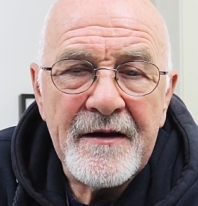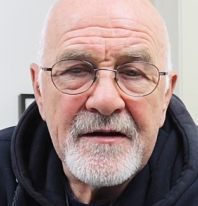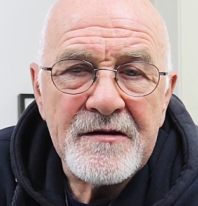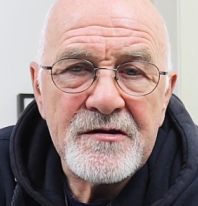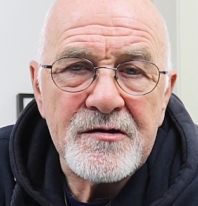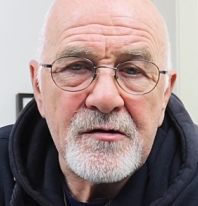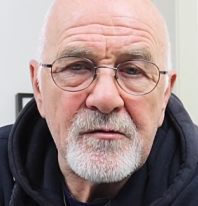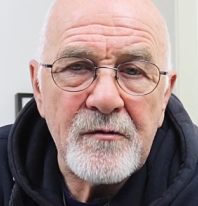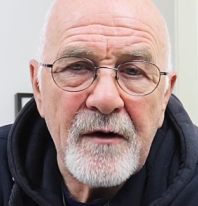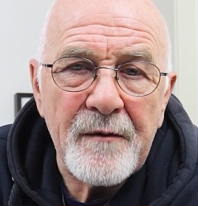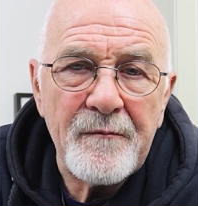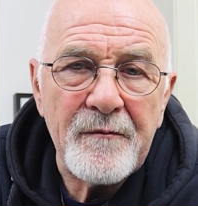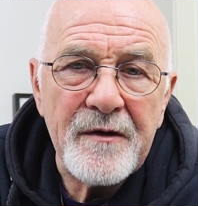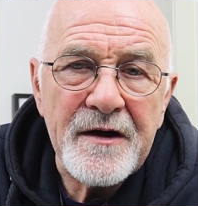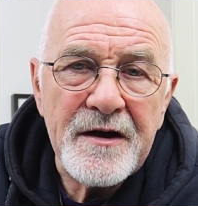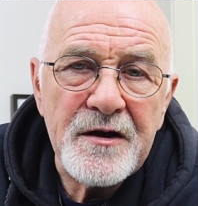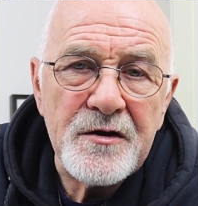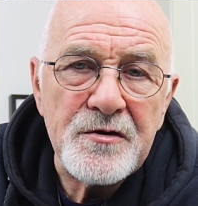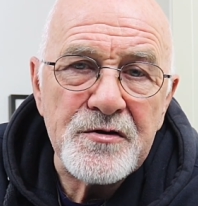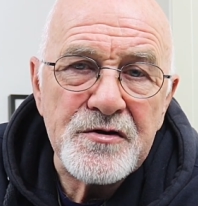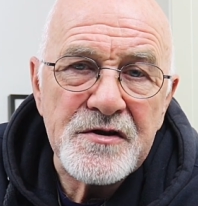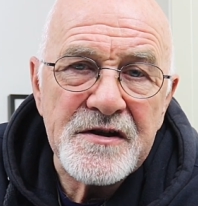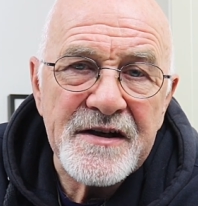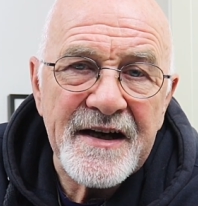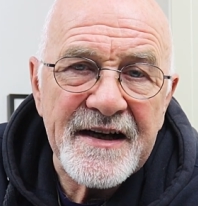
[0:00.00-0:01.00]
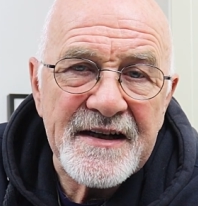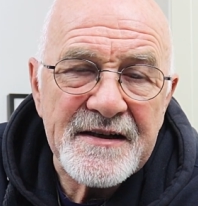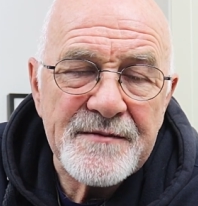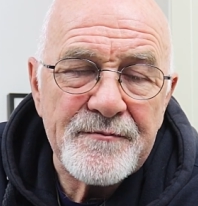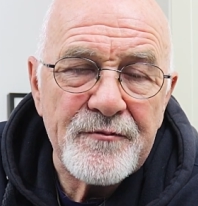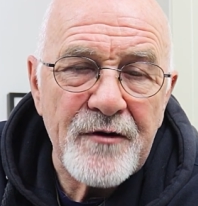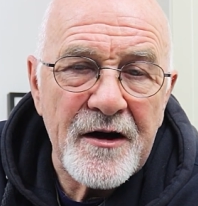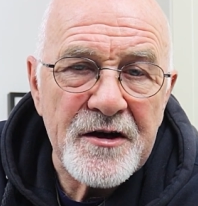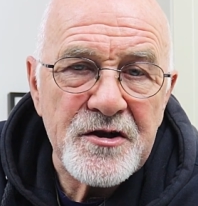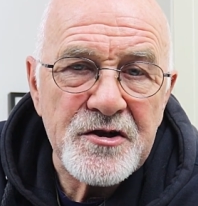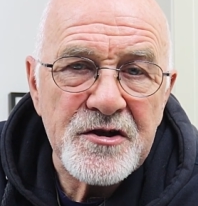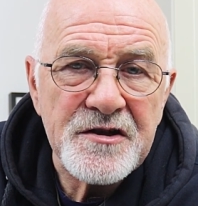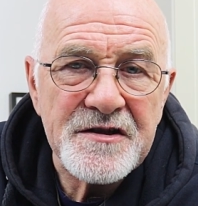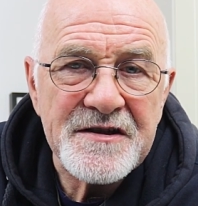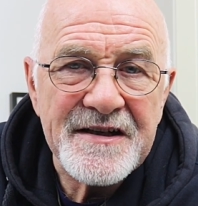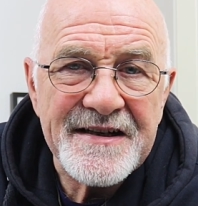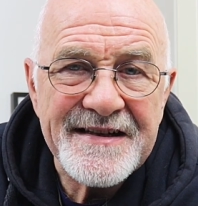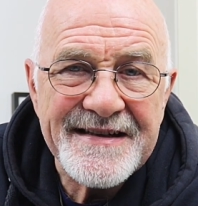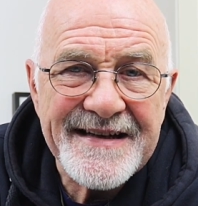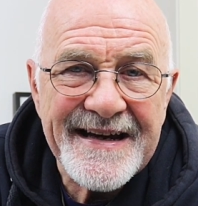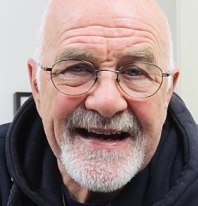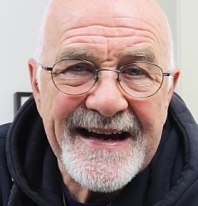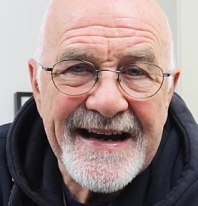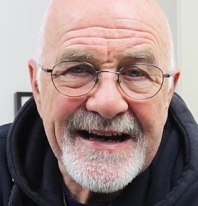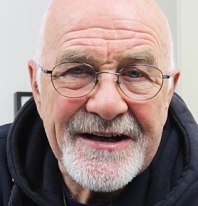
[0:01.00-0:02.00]
So when we use the expression
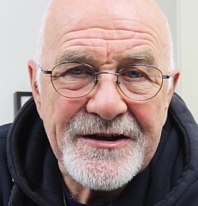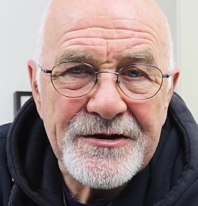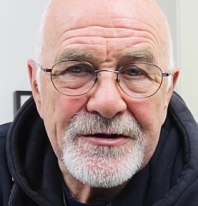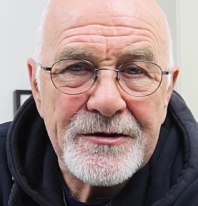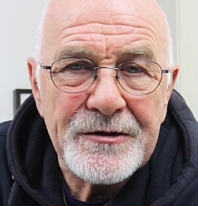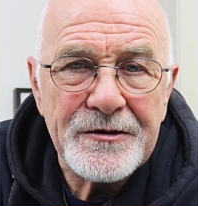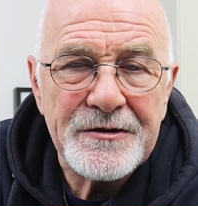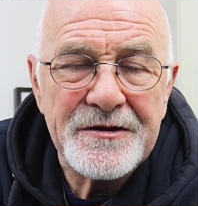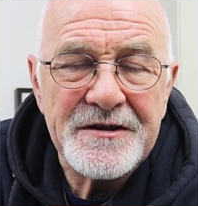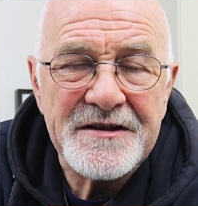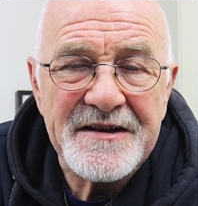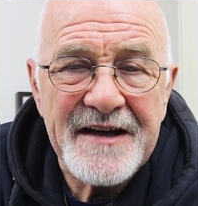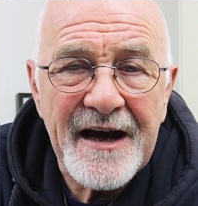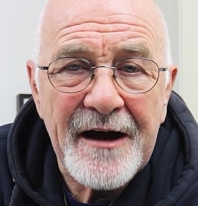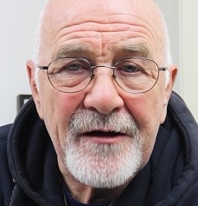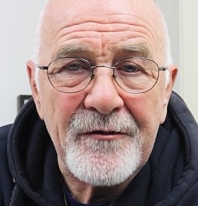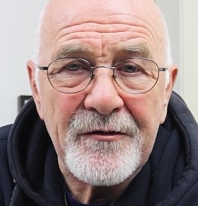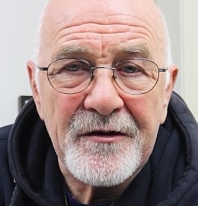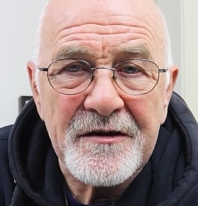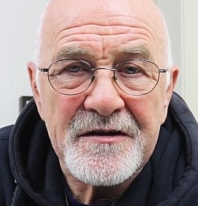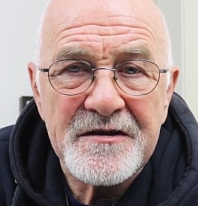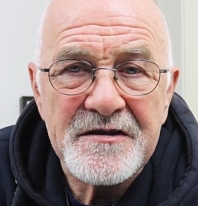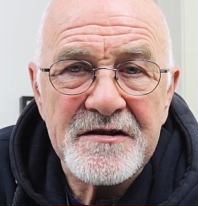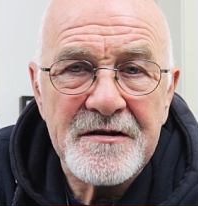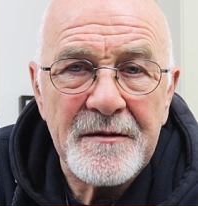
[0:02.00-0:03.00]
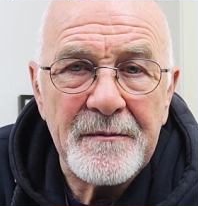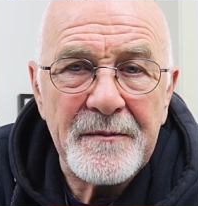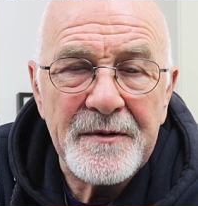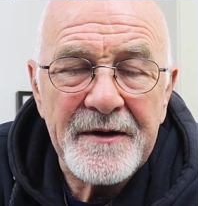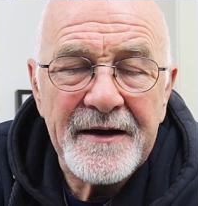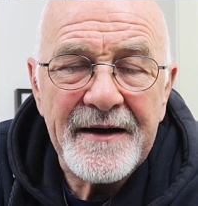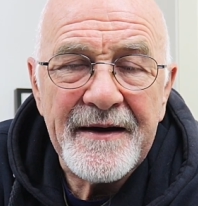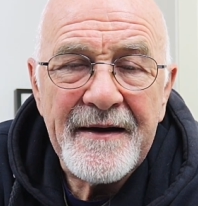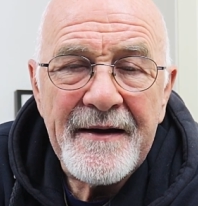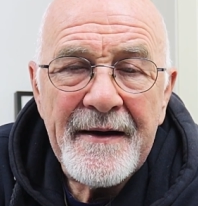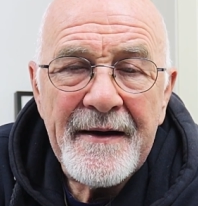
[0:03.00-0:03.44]
today, to look down on somebody,